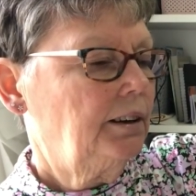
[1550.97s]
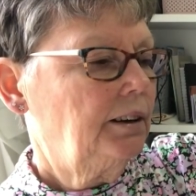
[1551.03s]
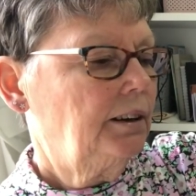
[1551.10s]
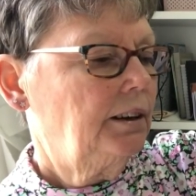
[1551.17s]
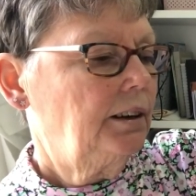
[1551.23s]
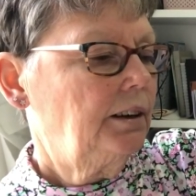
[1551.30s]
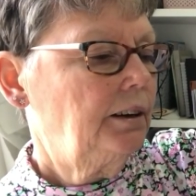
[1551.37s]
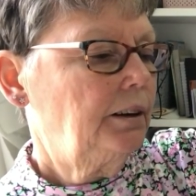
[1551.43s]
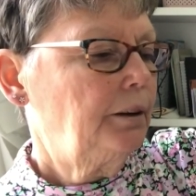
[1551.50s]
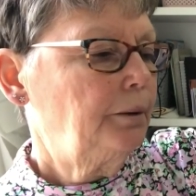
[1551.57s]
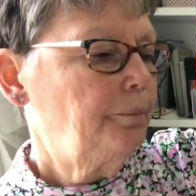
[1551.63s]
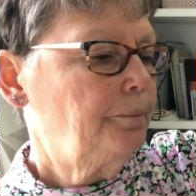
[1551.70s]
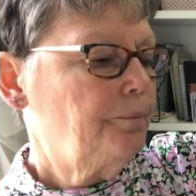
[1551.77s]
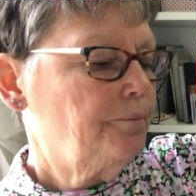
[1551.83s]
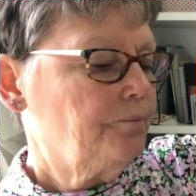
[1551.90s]

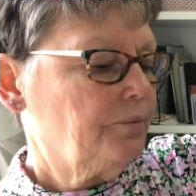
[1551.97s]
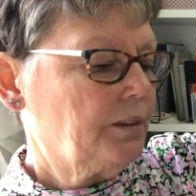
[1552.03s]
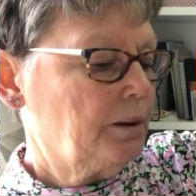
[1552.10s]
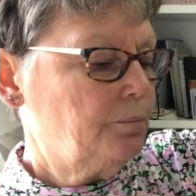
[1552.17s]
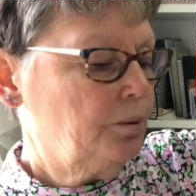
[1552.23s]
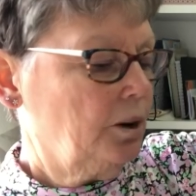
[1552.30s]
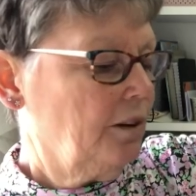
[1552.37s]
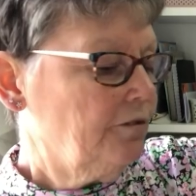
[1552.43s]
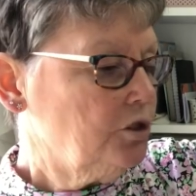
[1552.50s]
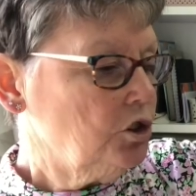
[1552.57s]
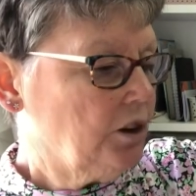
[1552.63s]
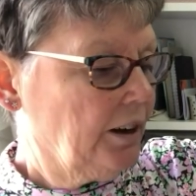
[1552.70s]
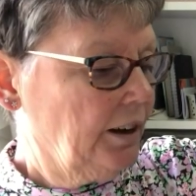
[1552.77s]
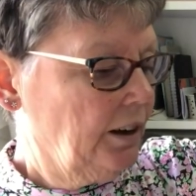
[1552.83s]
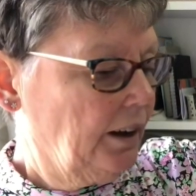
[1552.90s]
But I've
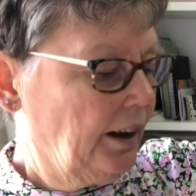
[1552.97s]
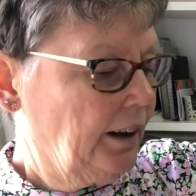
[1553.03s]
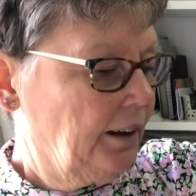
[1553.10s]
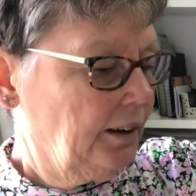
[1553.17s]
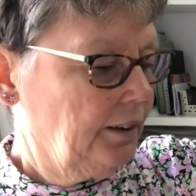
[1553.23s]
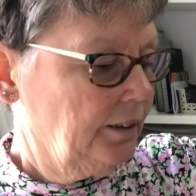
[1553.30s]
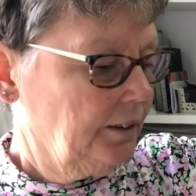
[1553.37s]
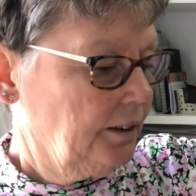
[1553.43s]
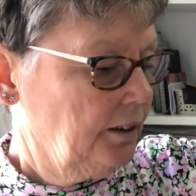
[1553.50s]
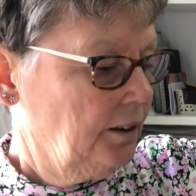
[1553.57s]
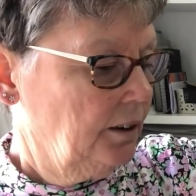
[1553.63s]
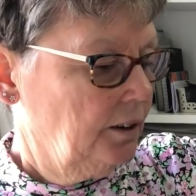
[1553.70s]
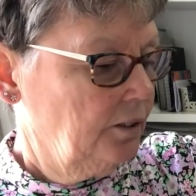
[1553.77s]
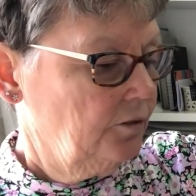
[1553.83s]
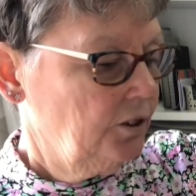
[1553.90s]
done it, and
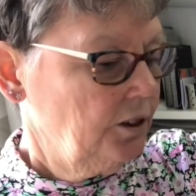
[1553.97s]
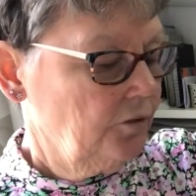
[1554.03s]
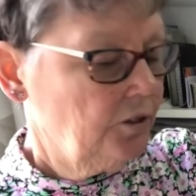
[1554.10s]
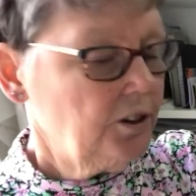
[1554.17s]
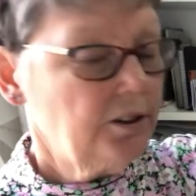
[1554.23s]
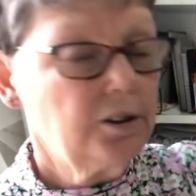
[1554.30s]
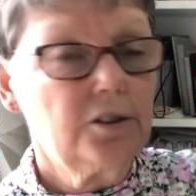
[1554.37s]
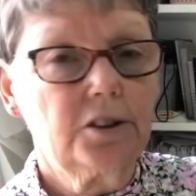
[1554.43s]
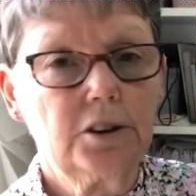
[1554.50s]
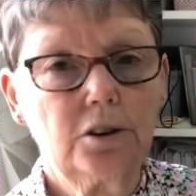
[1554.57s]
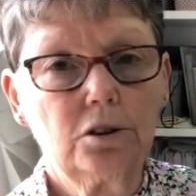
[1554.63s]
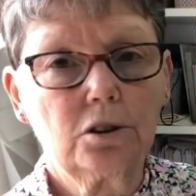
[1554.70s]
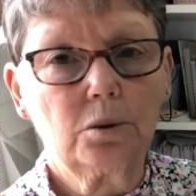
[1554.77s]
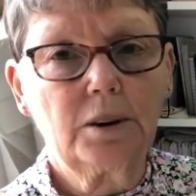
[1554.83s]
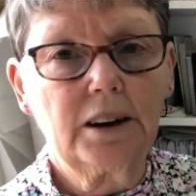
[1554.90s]
they
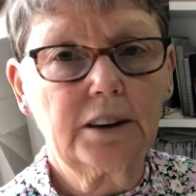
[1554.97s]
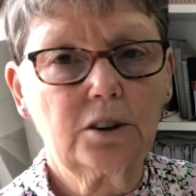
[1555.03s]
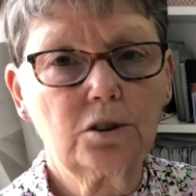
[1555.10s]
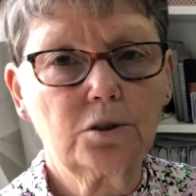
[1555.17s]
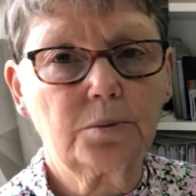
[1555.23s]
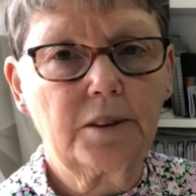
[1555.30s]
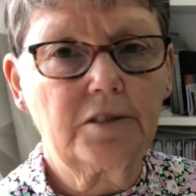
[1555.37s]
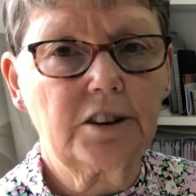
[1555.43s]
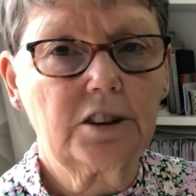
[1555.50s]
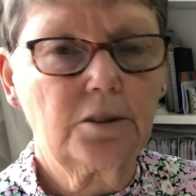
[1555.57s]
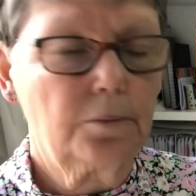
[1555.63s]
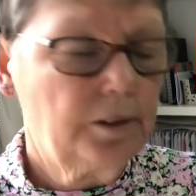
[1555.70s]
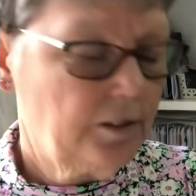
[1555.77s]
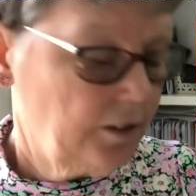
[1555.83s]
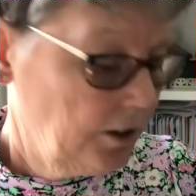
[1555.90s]
look quite good when they're
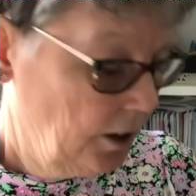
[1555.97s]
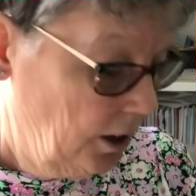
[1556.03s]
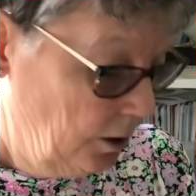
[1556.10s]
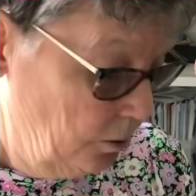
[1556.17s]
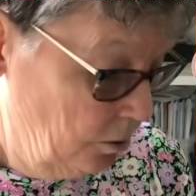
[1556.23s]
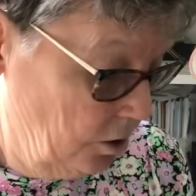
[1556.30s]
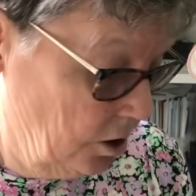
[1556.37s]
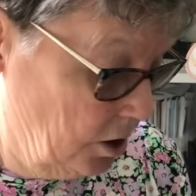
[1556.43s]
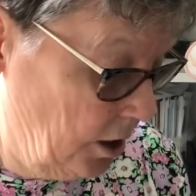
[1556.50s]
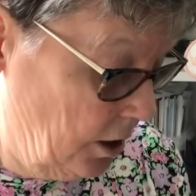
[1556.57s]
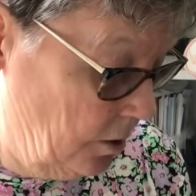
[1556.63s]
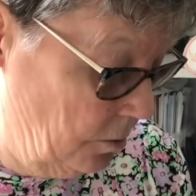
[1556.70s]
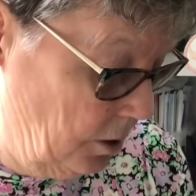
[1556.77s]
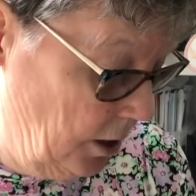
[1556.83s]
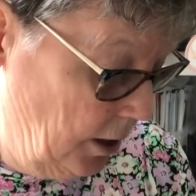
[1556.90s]
closed.
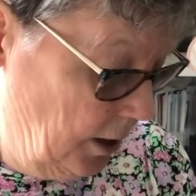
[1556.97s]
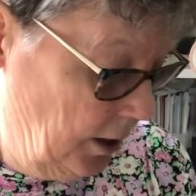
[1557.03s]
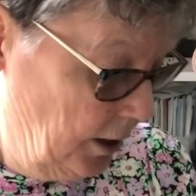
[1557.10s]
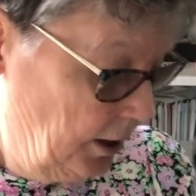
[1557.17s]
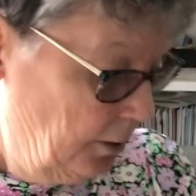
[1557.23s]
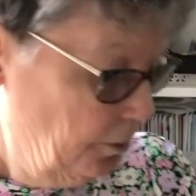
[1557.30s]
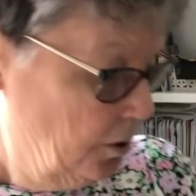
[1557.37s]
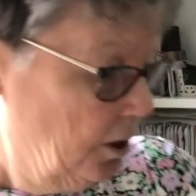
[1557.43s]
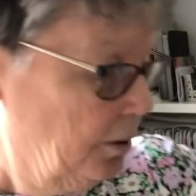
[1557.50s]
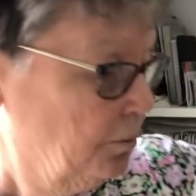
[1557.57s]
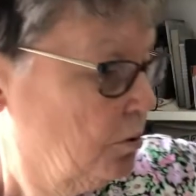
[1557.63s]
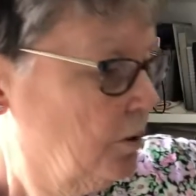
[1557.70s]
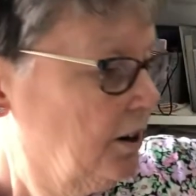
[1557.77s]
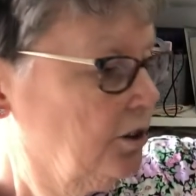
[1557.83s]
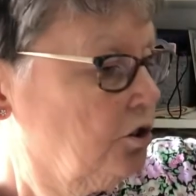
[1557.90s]
So I'm
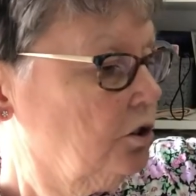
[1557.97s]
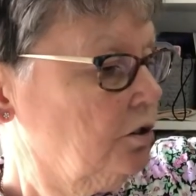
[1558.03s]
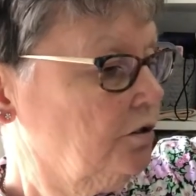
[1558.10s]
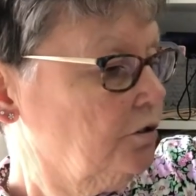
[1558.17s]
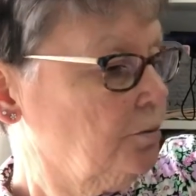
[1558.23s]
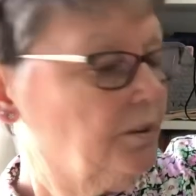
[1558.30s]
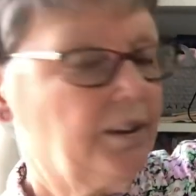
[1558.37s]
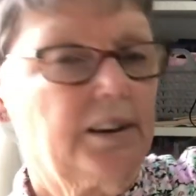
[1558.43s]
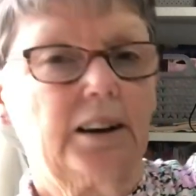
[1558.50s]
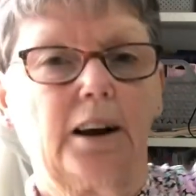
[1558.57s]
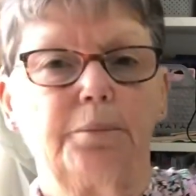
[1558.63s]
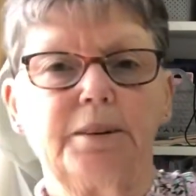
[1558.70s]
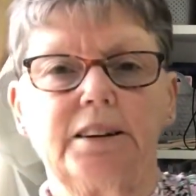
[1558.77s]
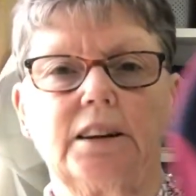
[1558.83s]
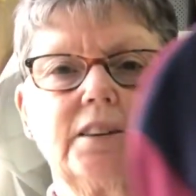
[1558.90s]
quite chuffed with that. I
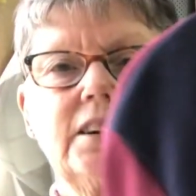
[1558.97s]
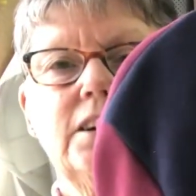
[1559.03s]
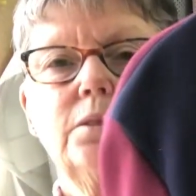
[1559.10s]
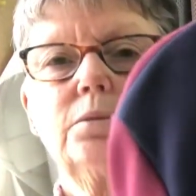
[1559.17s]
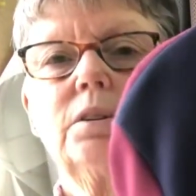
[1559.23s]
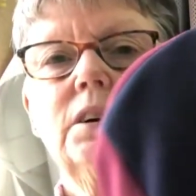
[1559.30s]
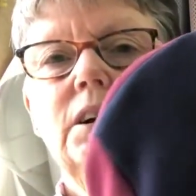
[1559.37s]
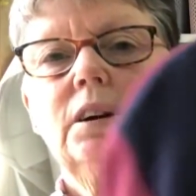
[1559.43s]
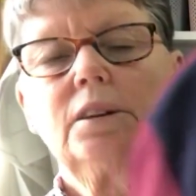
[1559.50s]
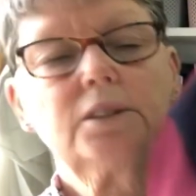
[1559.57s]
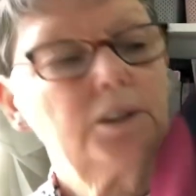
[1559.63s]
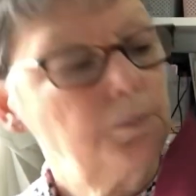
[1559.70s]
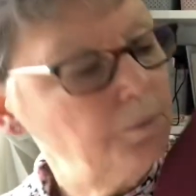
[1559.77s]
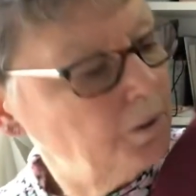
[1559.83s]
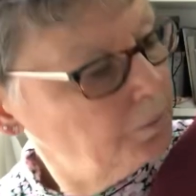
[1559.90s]
mean, I know
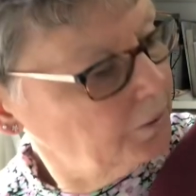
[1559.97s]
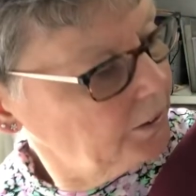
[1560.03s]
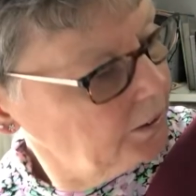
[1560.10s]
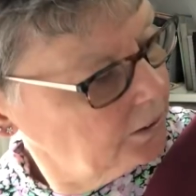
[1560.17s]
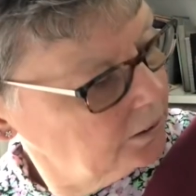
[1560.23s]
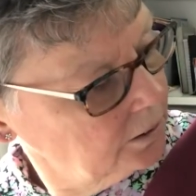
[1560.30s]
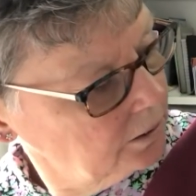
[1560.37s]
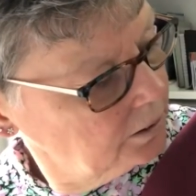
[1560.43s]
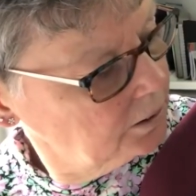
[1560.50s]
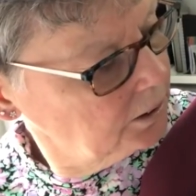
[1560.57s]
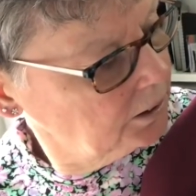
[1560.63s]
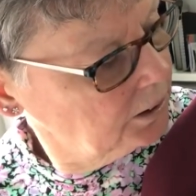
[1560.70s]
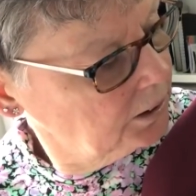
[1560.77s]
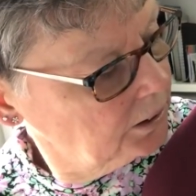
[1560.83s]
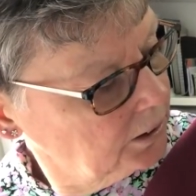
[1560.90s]
you're probably
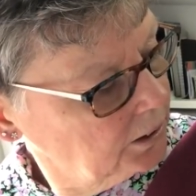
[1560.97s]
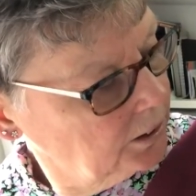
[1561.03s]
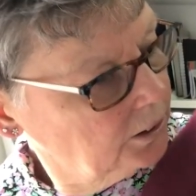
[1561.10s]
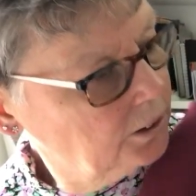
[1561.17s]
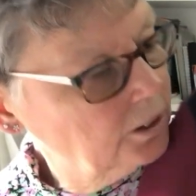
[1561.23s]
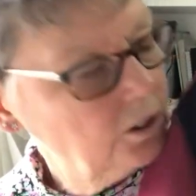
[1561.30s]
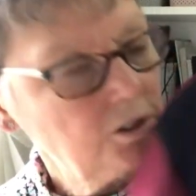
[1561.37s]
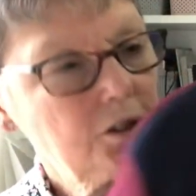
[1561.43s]
not